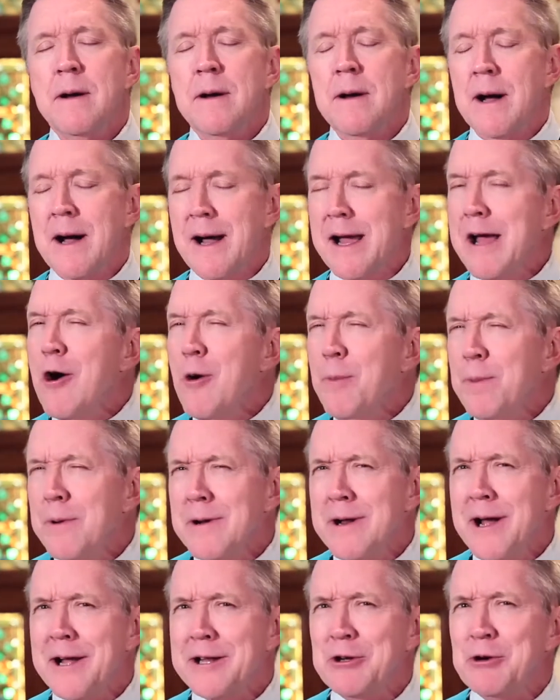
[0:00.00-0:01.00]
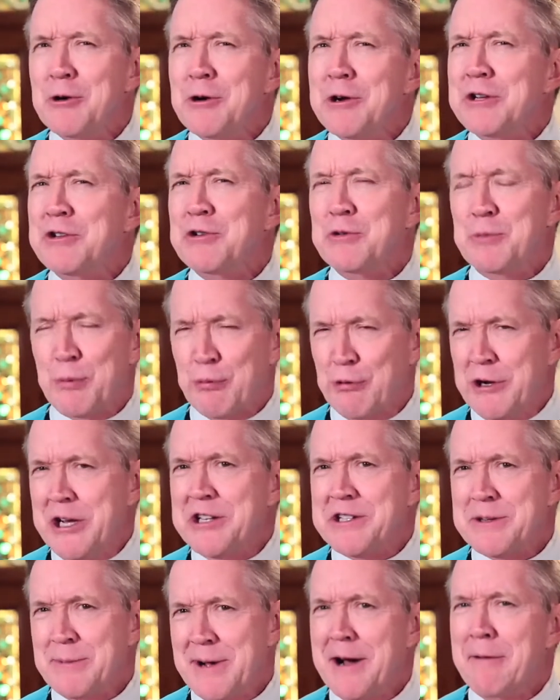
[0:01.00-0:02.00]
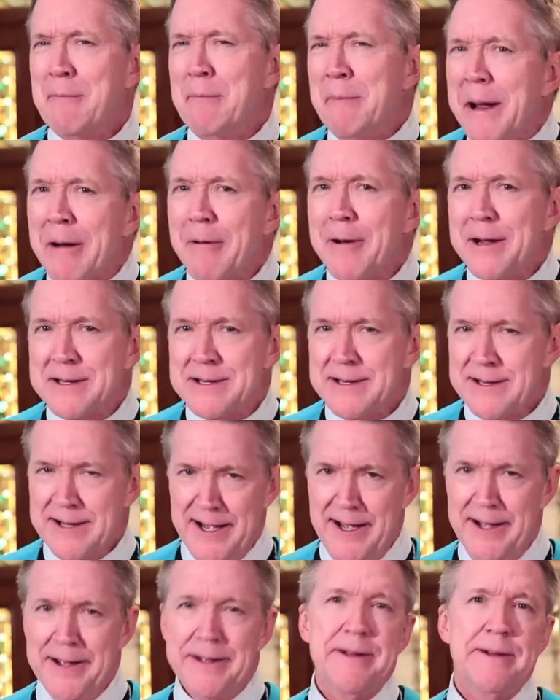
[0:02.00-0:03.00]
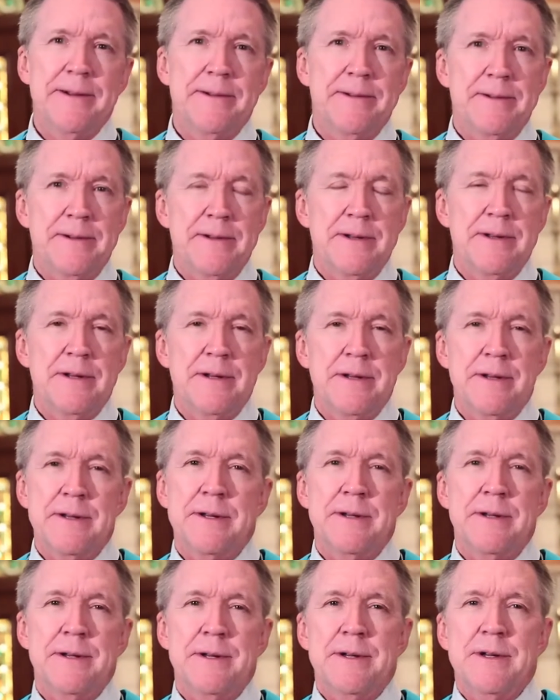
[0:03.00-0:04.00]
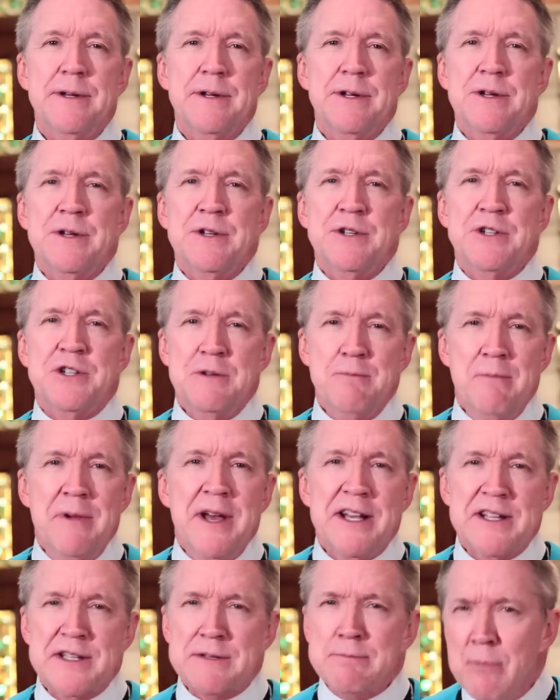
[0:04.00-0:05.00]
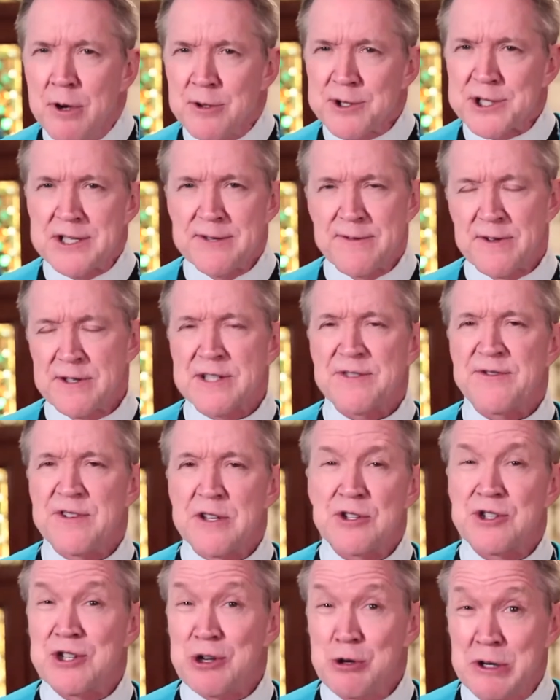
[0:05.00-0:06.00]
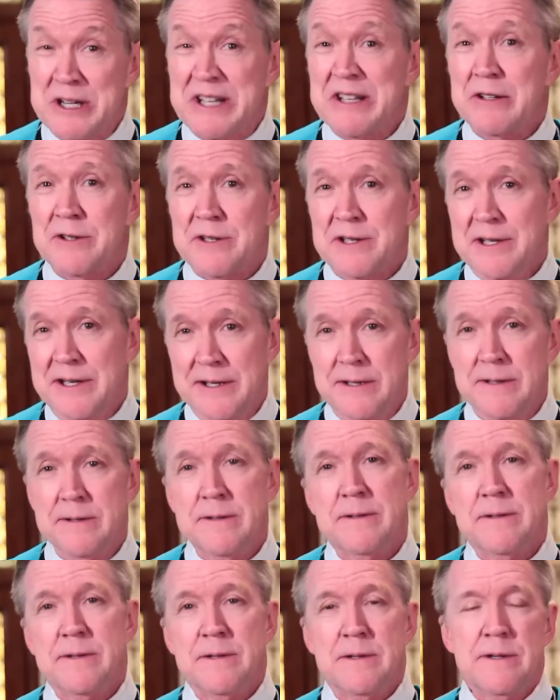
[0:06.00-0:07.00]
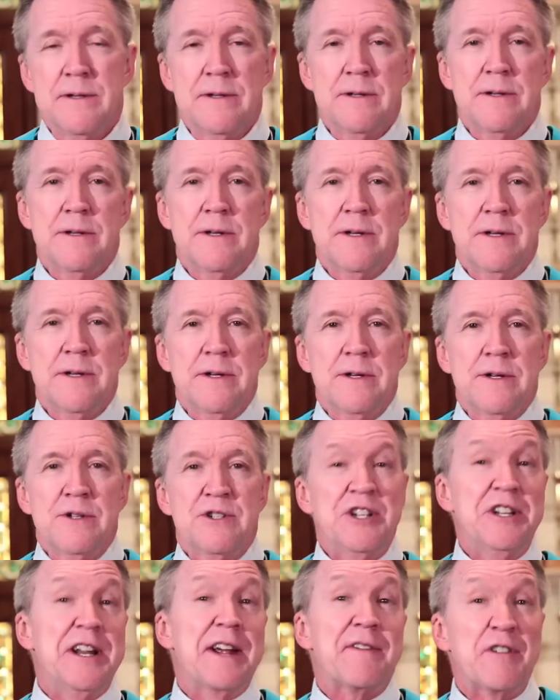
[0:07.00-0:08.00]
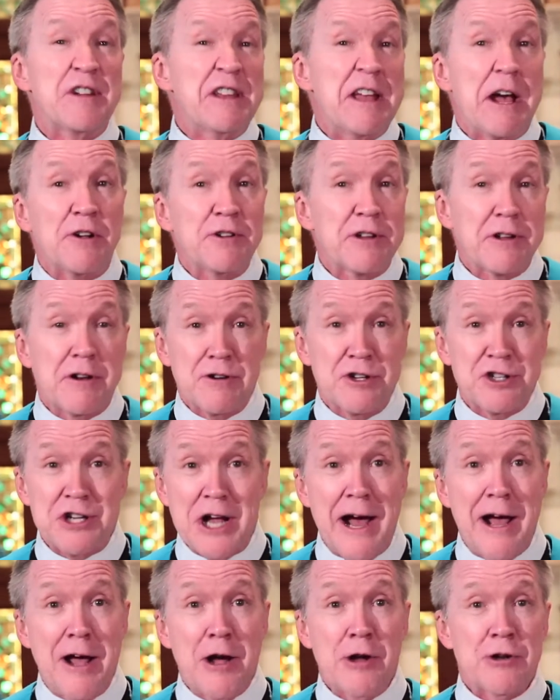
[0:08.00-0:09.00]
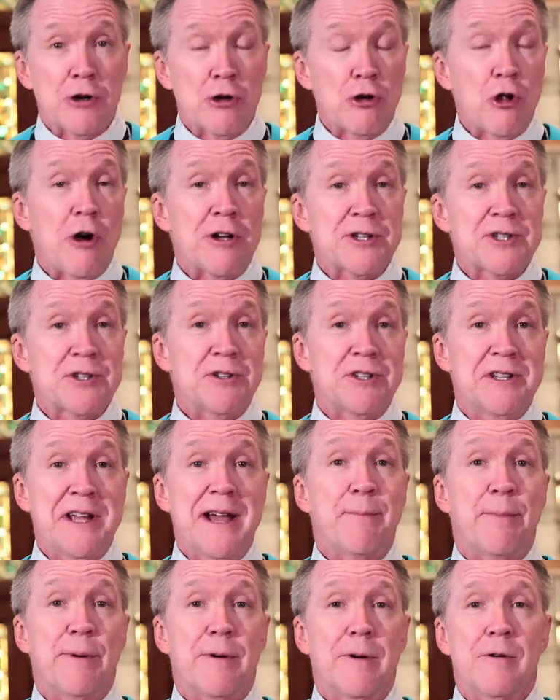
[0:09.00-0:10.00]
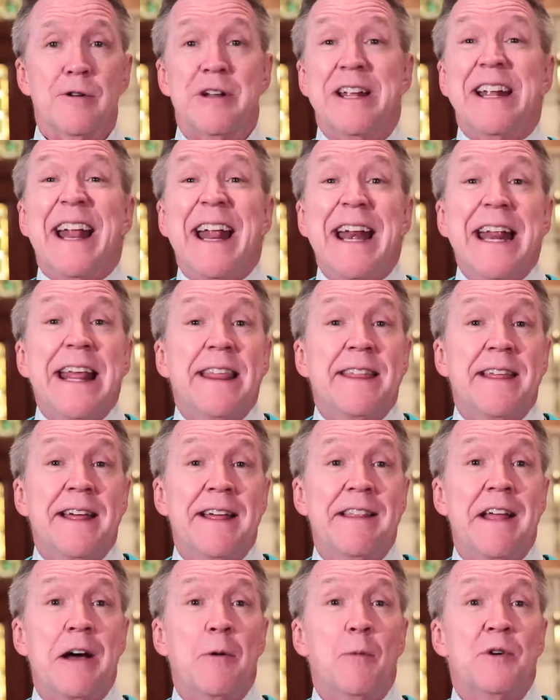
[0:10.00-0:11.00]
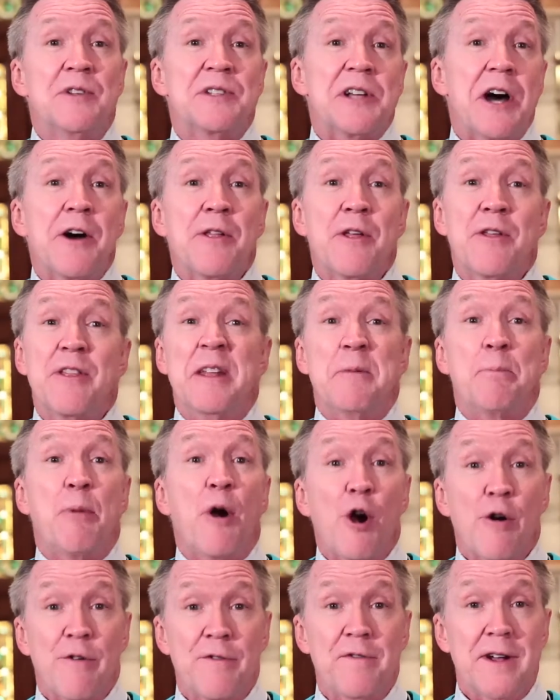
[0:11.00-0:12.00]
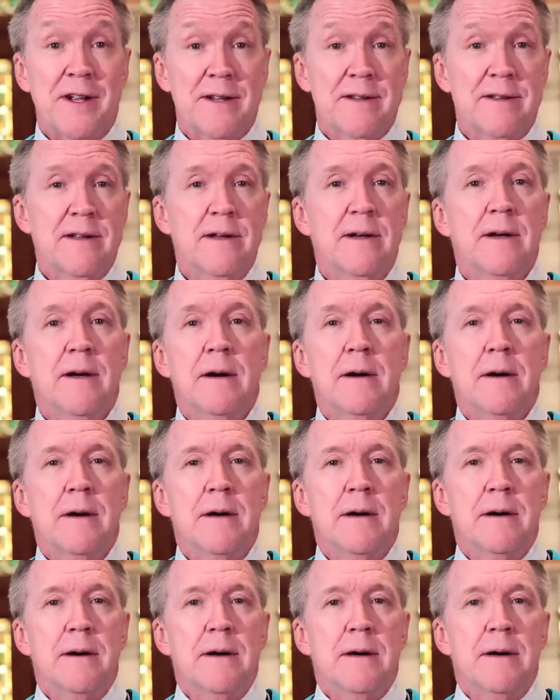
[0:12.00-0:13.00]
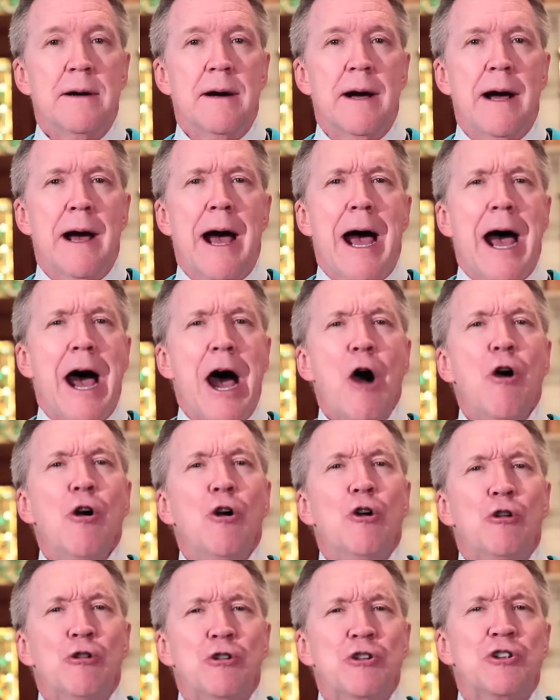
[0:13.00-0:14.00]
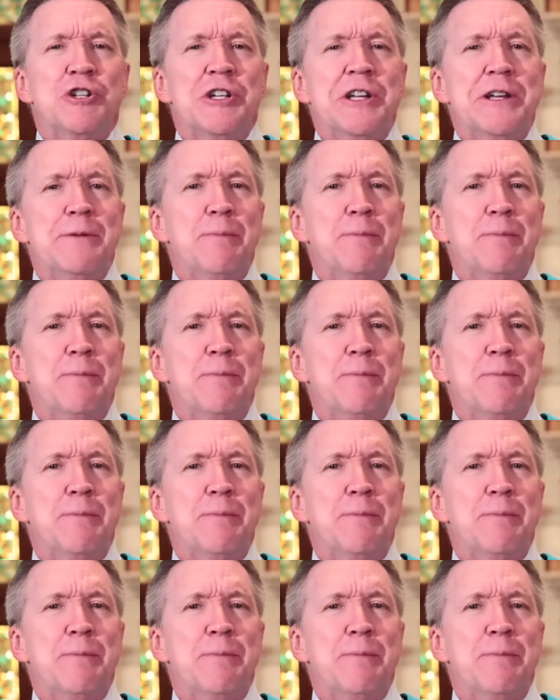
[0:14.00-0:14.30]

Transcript: "I hope you're not going to preach about Mary today. She makes most of us feel so guilty. She never yelled at her child or lost her temper or did anything that was other than perfect. How could she,